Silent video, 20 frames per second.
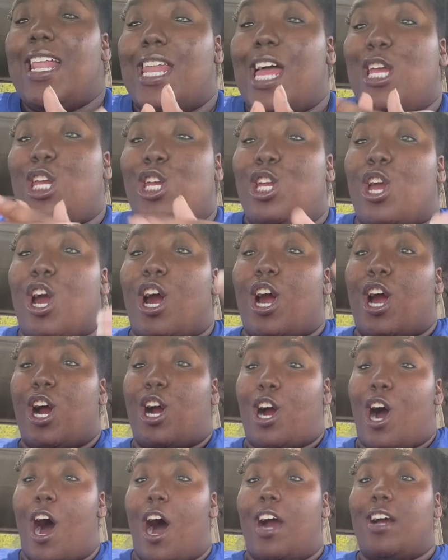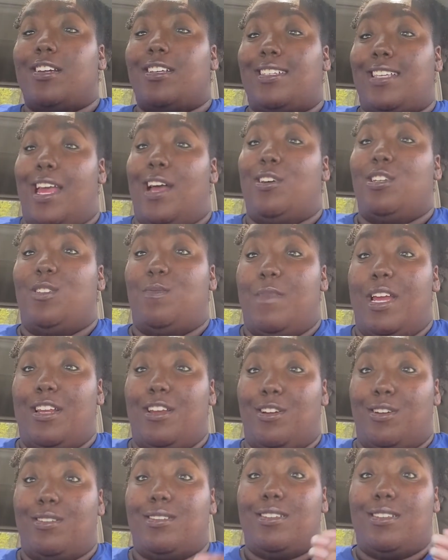like you're a car salesman
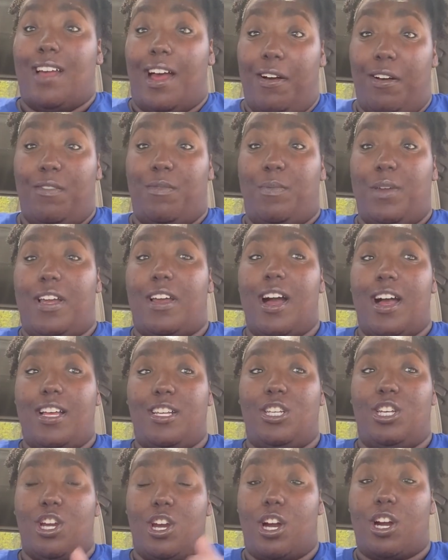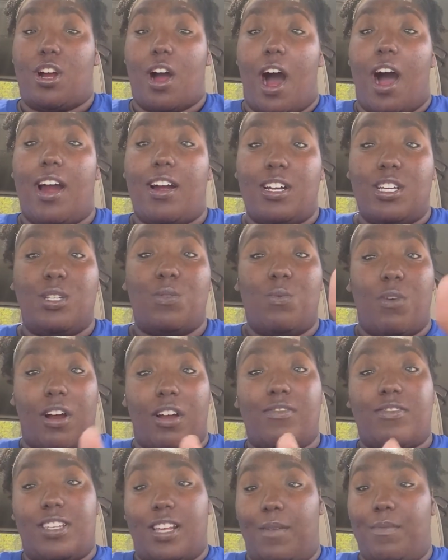yourself, because your car is
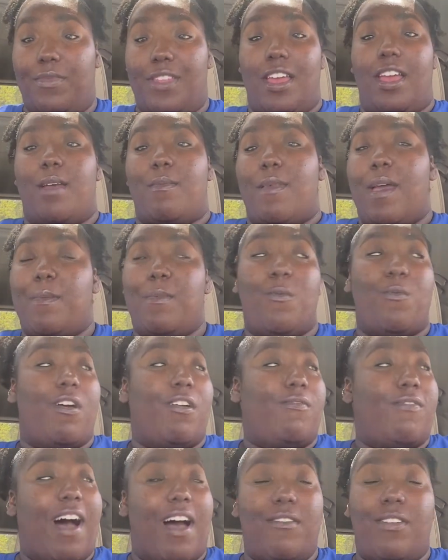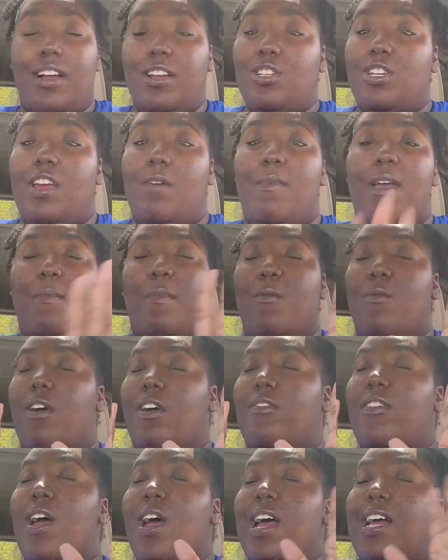worth something. It may be worth $500, it may be
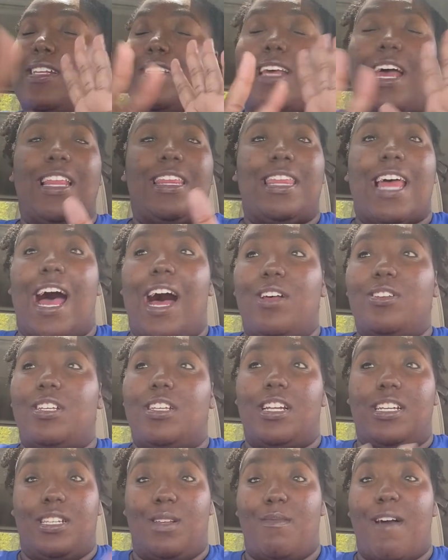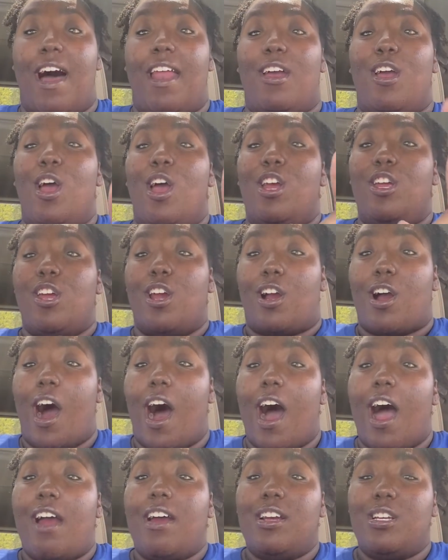worth $10,000, doesn't matter. Your
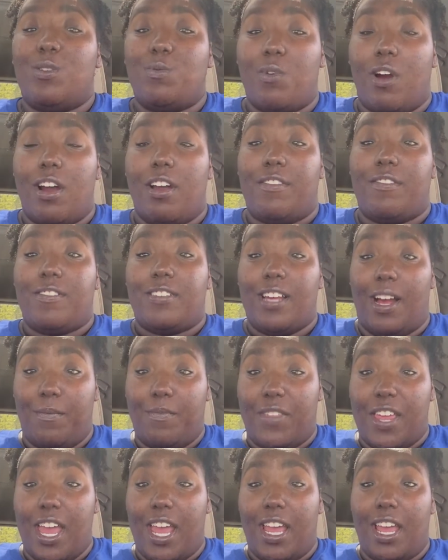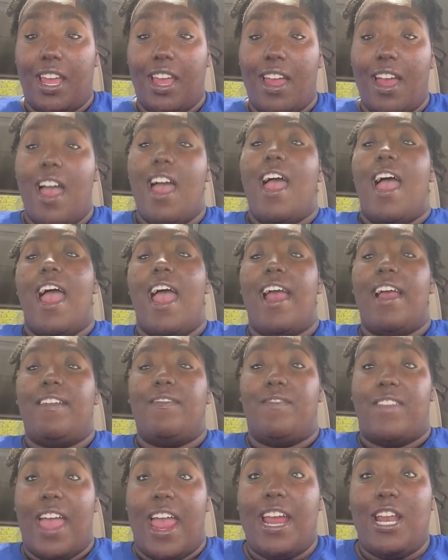car is worth something,
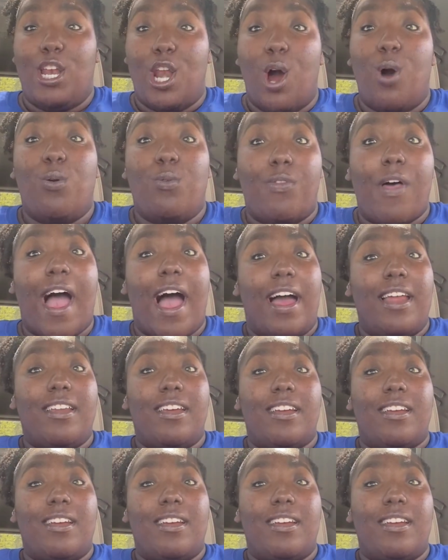and they know that.